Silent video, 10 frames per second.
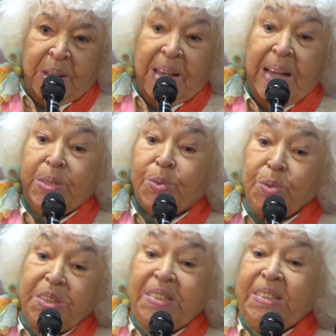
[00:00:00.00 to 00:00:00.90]
and to
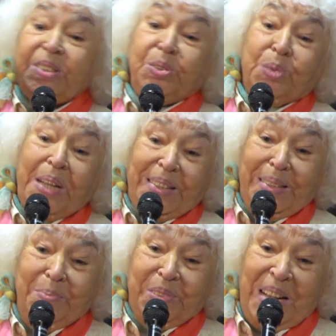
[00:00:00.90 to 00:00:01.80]
re-educate
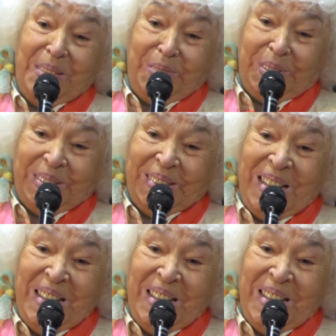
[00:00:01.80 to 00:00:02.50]
themselves,